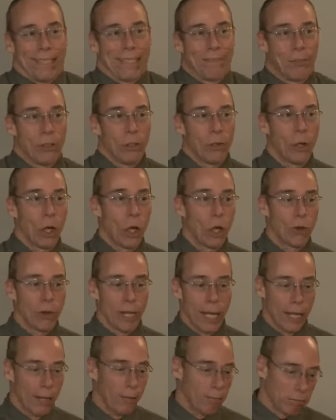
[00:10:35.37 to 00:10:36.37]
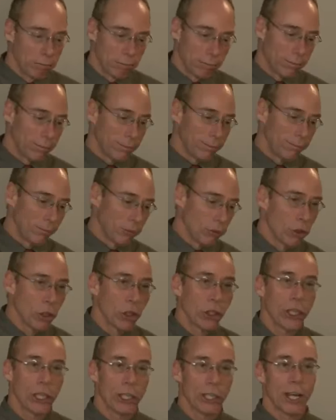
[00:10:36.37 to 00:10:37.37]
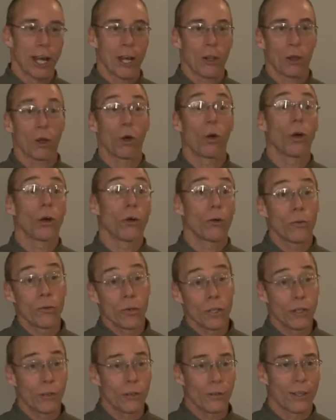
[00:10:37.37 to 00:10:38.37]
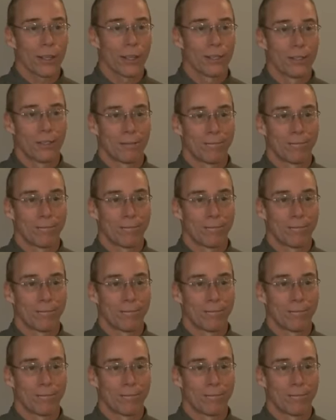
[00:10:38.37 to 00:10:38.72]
if you own a trillion-dollar oil field,